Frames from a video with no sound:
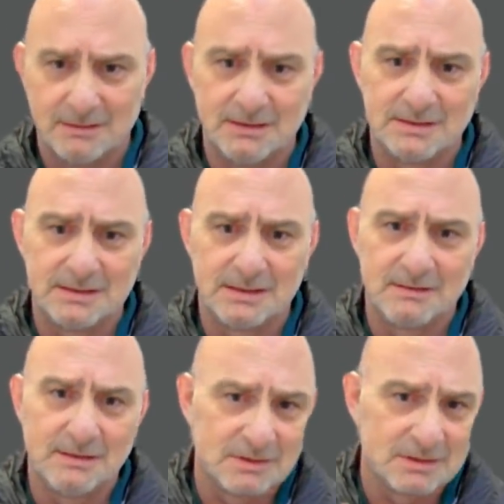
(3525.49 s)
And he
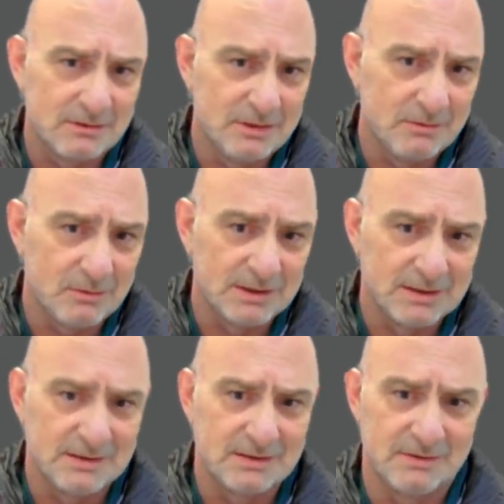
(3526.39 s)
said there was only
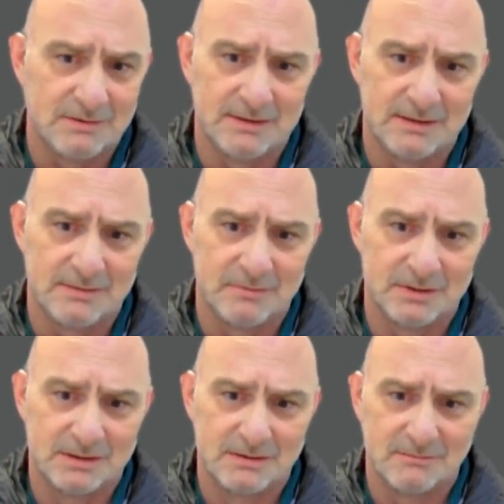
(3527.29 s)
one case where that
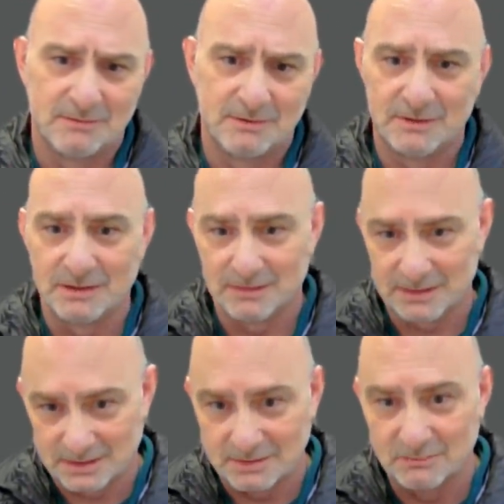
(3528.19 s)
happened, where they
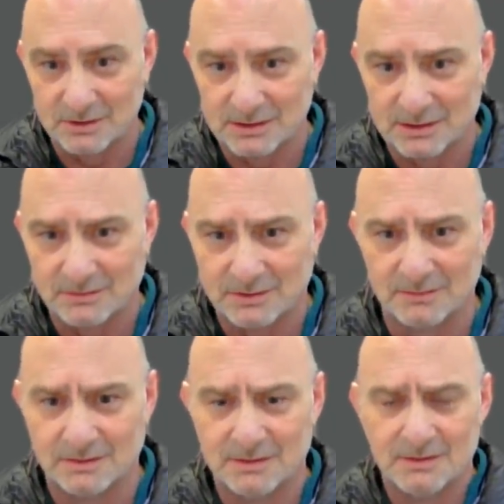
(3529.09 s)
actually were allowed
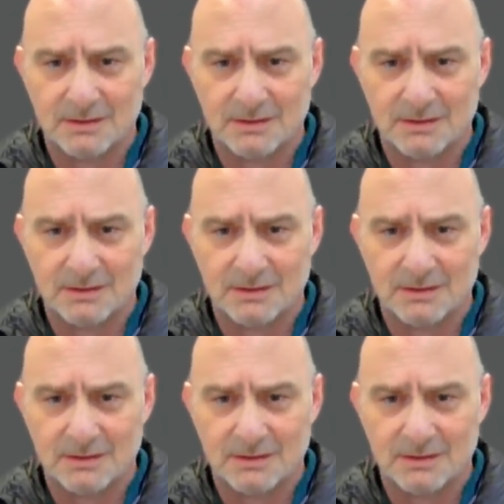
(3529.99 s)
to.